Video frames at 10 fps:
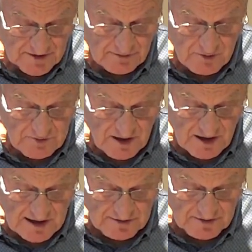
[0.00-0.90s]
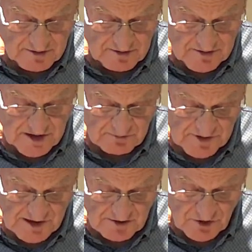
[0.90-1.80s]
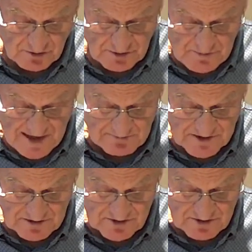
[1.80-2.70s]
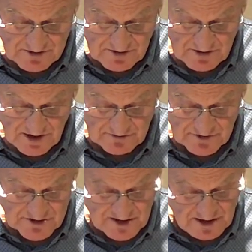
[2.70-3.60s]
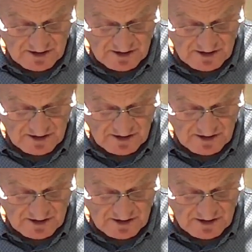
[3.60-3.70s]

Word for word: They replied, Some say John the Baptist, others say